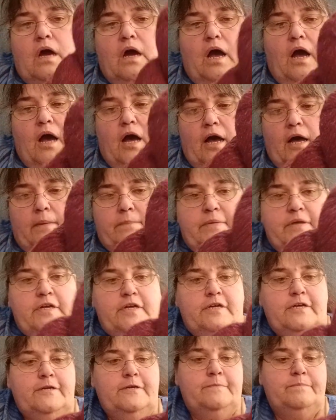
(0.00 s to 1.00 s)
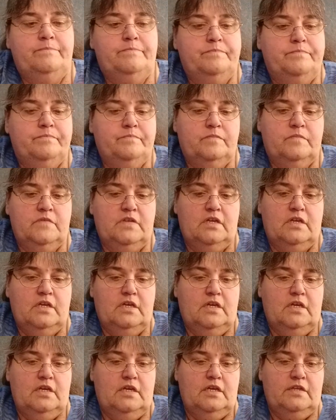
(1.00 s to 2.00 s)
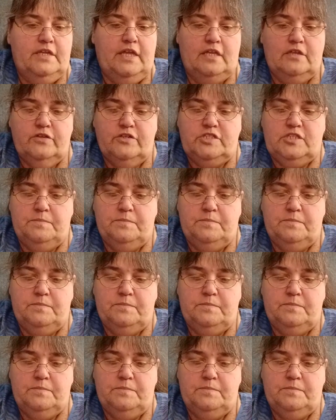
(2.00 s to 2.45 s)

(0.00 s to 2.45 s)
They look